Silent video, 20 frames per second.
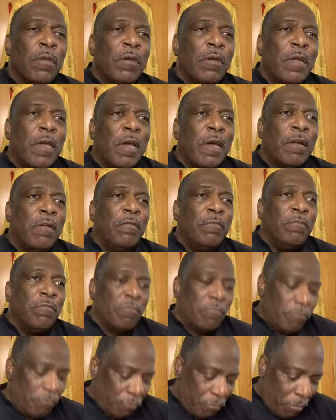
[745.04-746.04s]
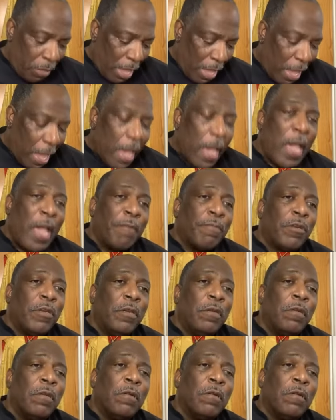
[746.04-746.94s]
Now, I have